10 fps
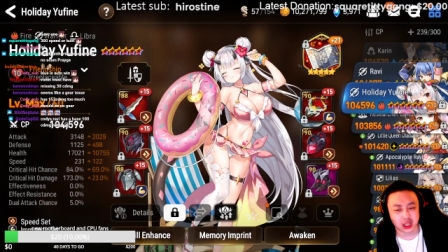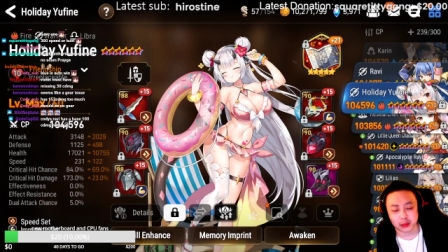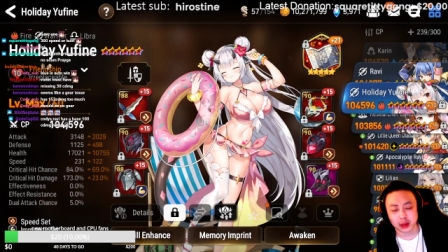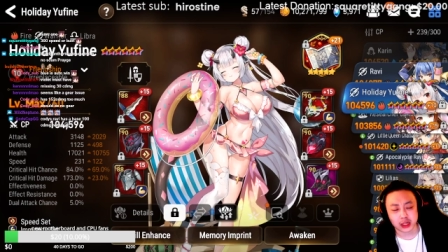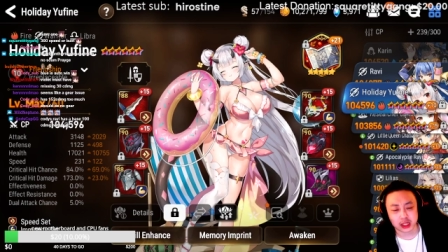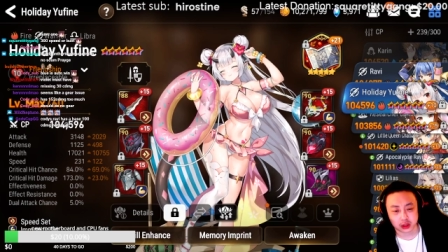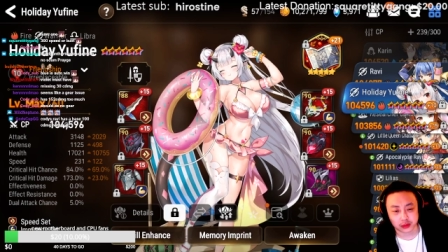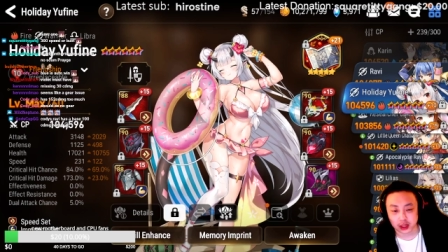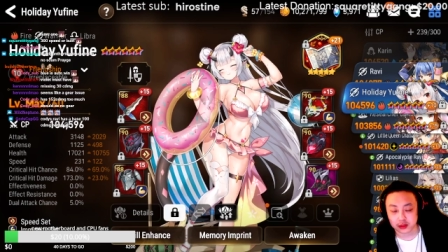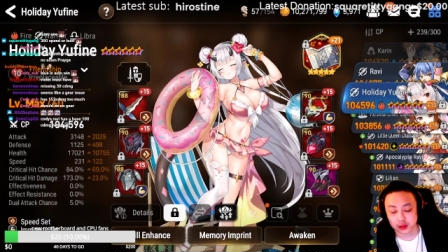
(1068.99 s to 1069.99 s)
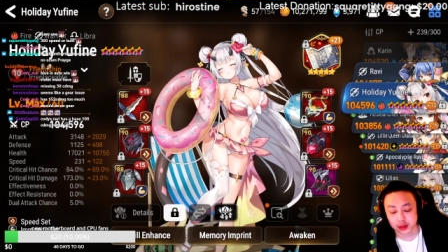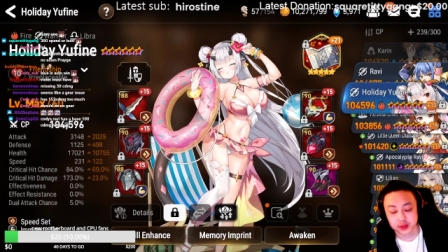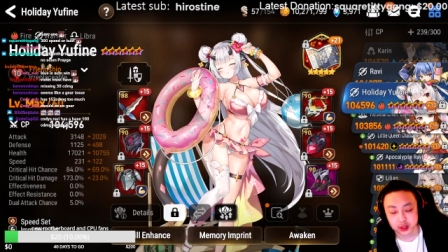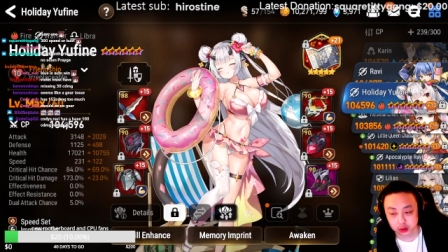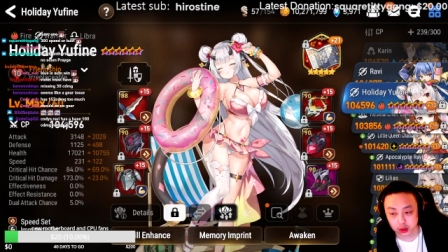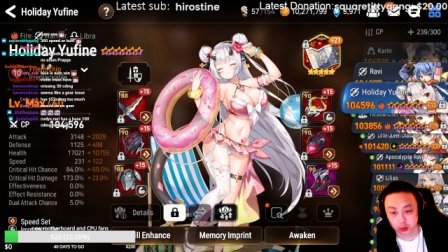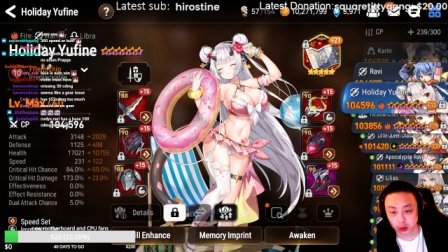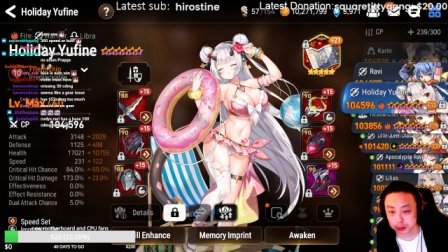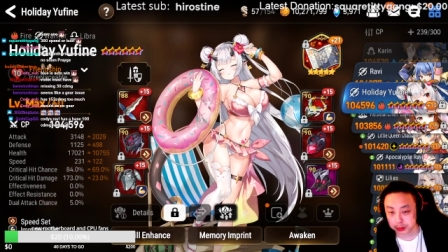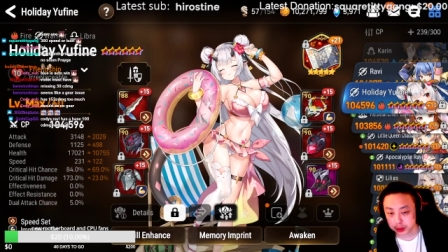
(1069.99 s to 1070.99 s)
Maybe not survive. Survive's not the right
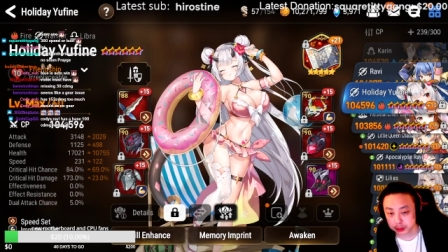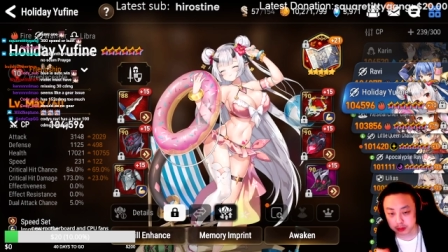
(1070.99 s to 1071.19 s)
word, but